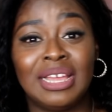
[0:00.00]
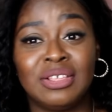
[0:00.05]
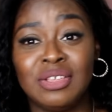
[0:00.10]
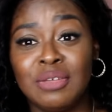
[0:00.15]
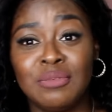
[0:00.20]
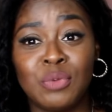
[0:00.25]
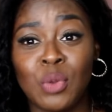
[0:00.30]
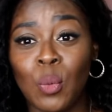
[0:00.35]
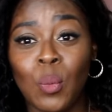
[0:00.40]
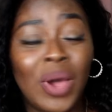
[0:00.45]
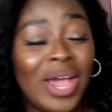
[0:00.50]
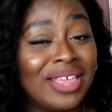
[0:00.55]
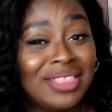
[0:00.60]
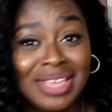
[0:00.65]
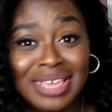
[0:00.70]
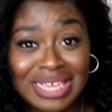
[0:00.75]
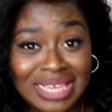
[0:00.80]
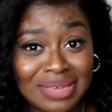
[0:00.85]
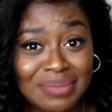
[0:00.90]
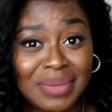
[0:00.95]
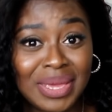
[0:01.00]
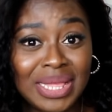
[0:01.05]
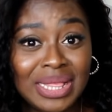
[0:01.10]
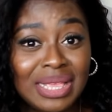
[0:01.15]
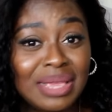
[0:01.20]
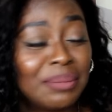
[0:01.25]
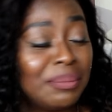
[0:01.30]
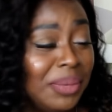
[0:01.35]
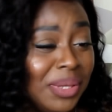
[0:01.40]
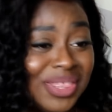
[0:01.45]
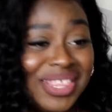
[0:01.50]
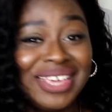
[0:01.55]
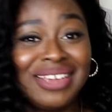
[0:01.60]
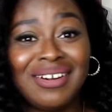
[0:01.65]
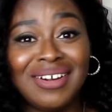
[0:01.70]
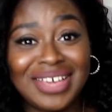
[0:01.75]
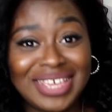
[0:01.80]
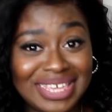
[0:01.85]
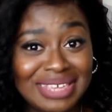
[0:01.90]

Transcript: I don't even know why they're emailing, but they are